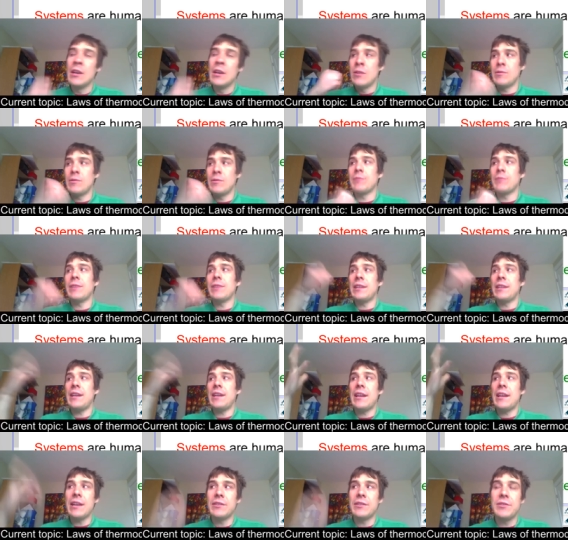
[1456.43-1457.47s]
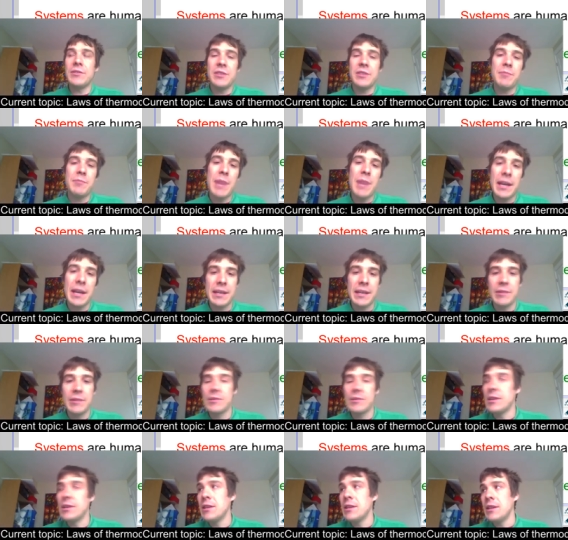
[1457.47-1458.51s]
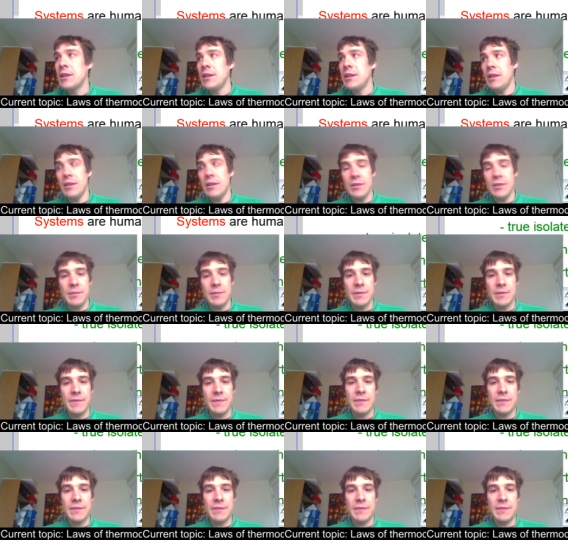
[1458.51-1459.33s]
We radiate energy back out in terms of